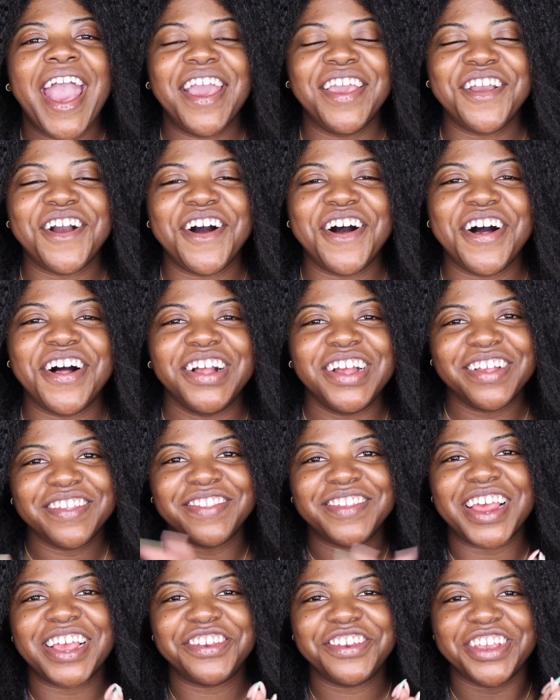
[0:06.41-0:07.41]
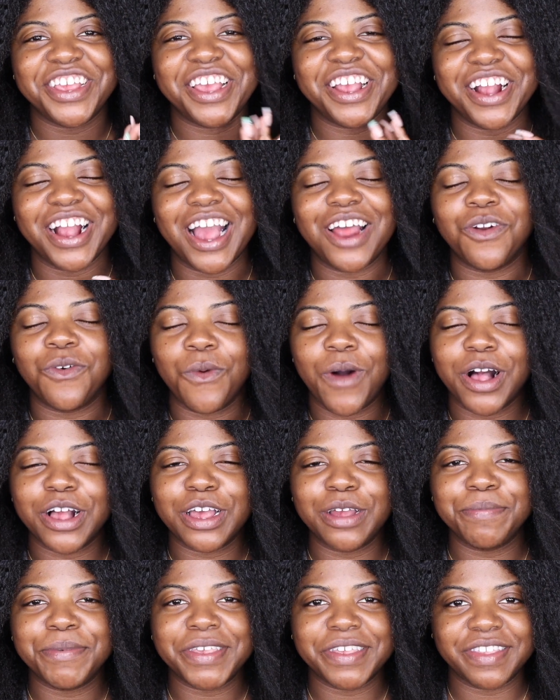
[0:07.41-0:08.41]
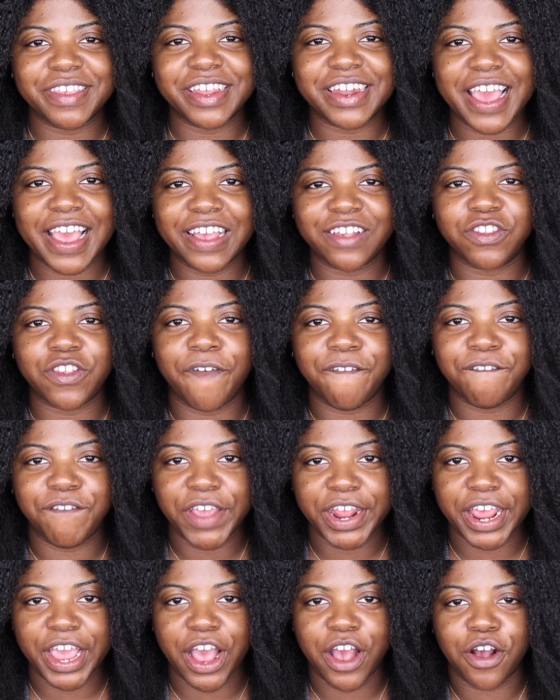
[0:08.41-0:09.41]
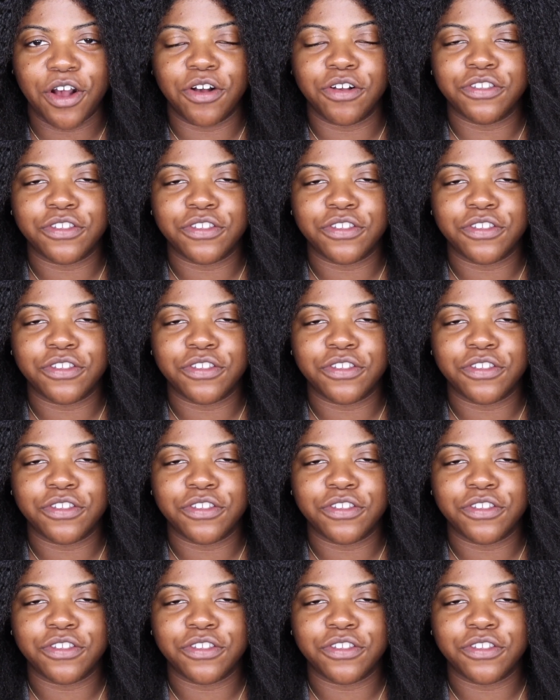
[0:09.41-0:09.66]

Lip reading: Hey y'all, it's Nisha here and welcome to today's video.